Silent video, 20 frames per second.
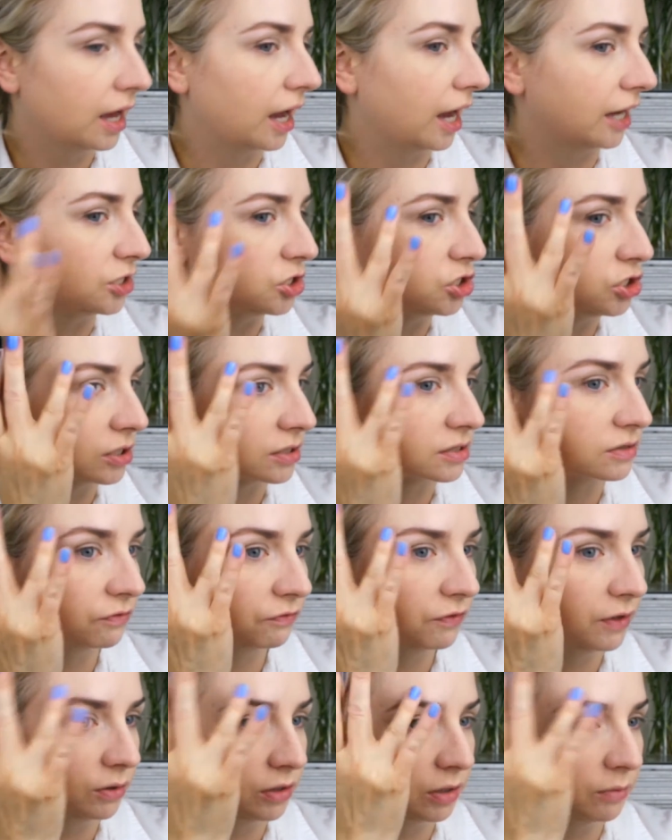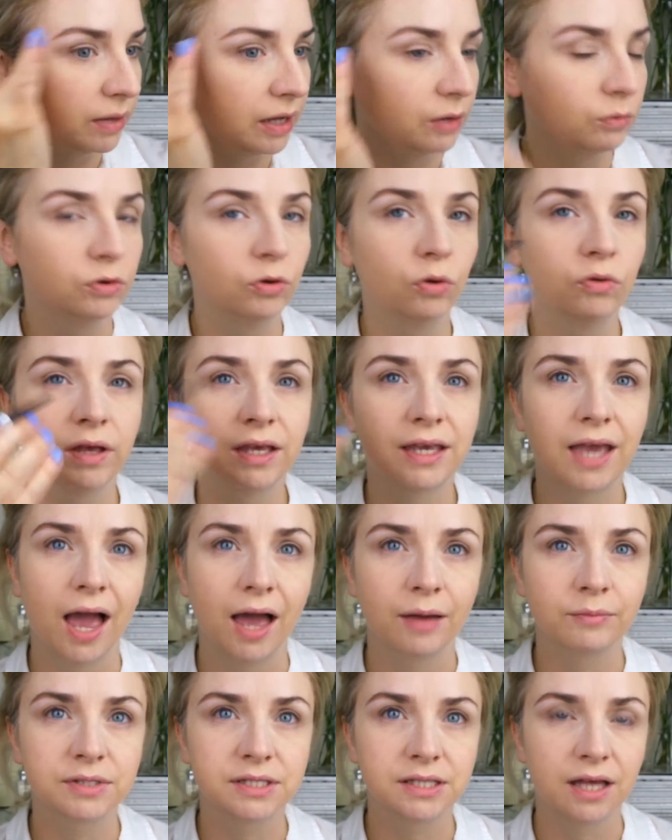I just fill them in with all the
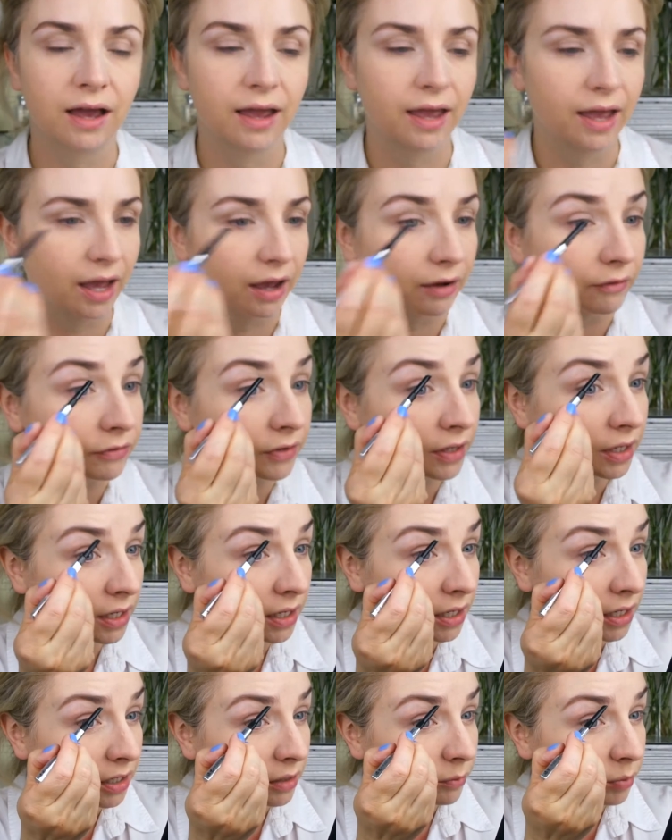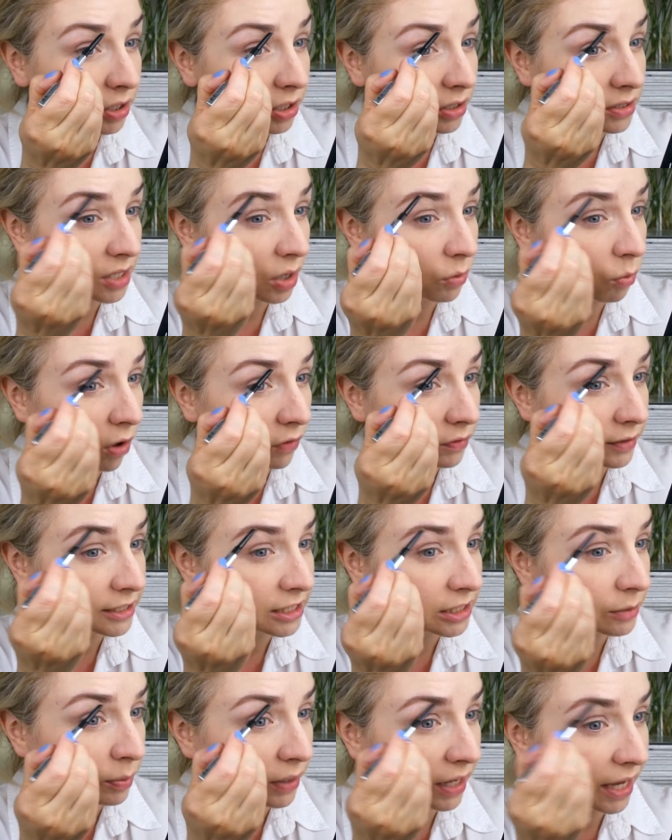gaps that I have because I want this
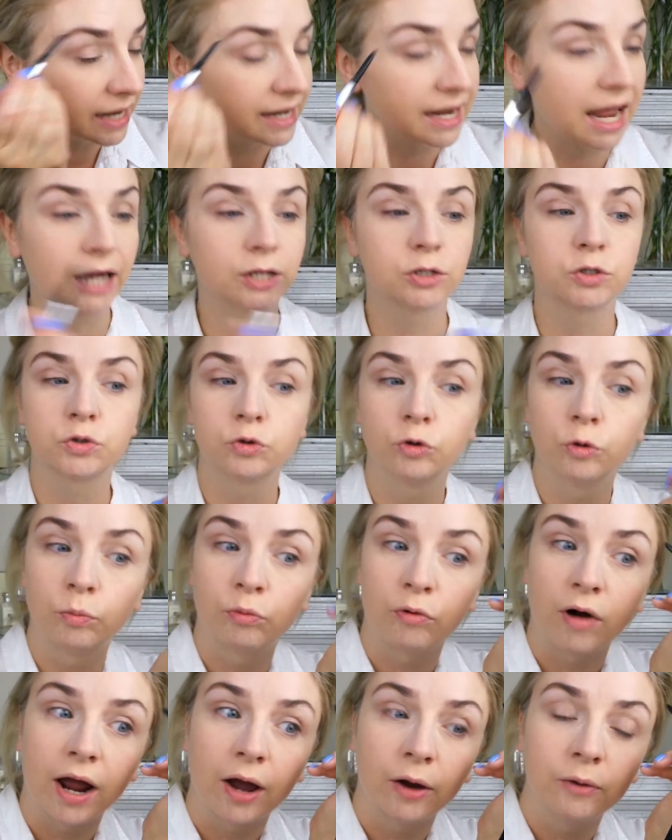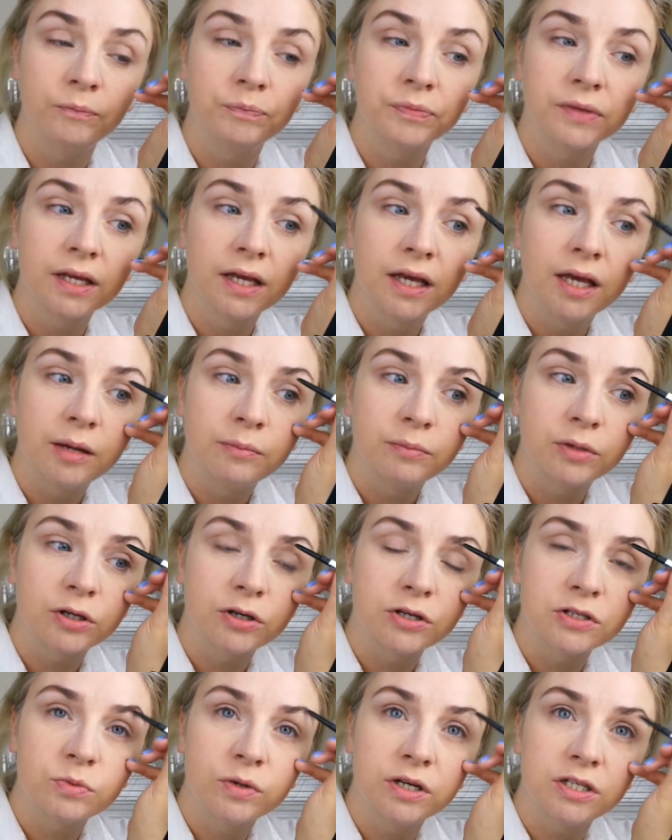to be a natural brow
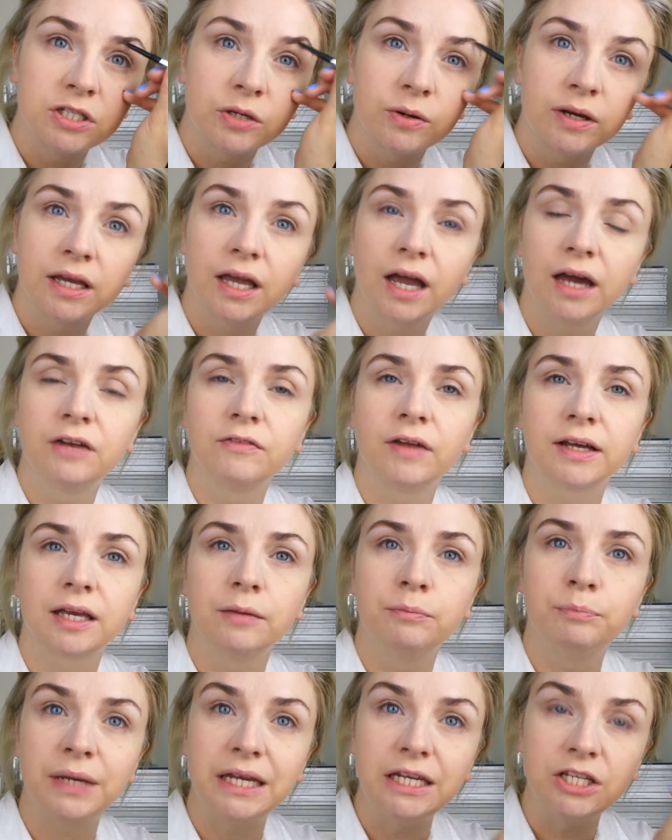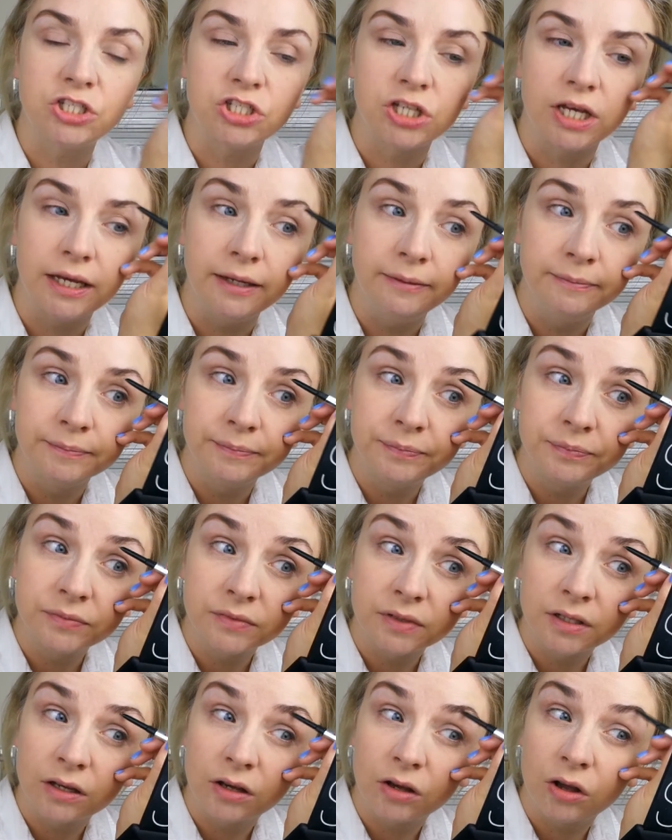because we're doing kind of like a beachy
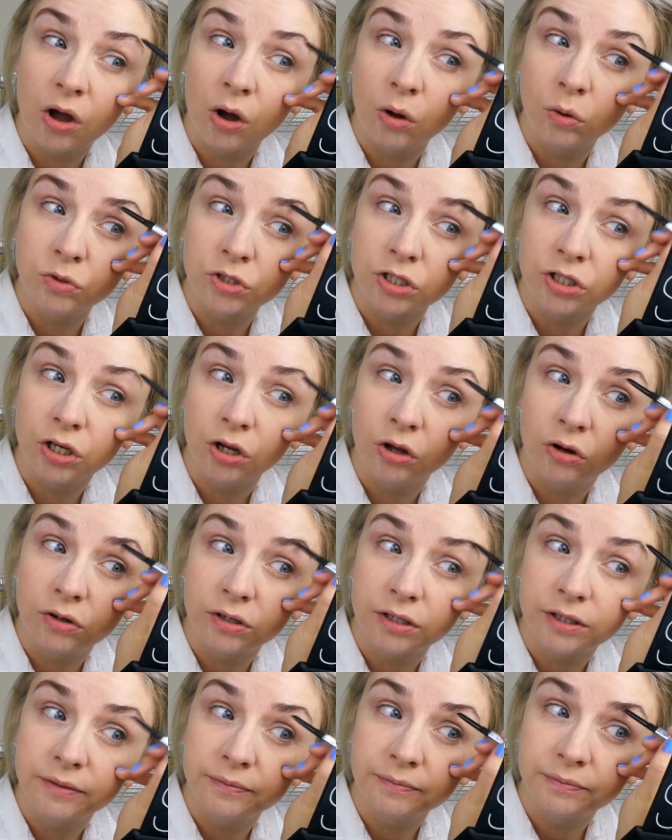golden look.